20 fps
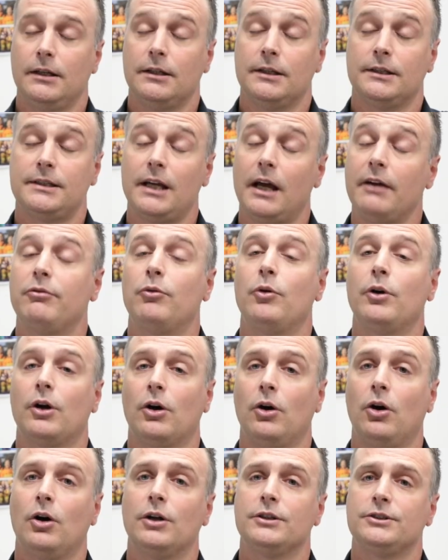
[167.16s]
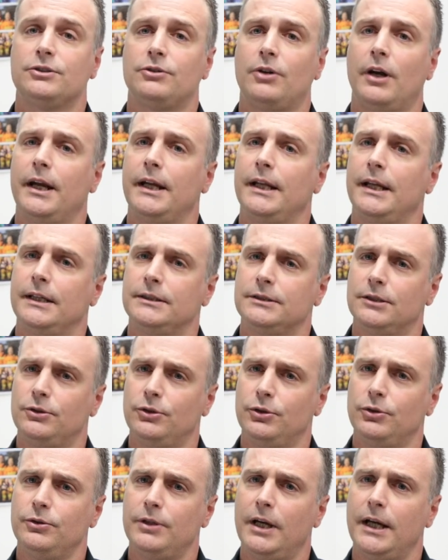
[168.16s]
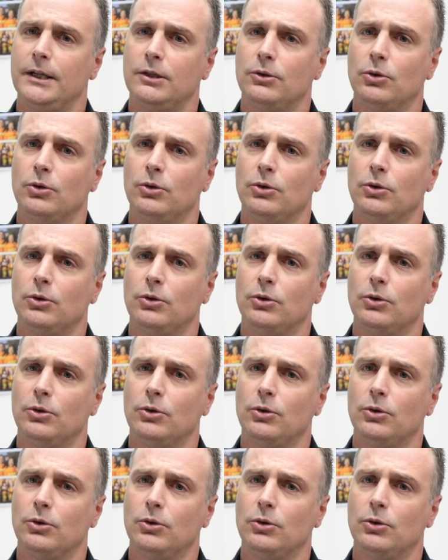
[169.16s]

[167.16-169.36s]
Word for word: The Safe Work at Heights training is a two-day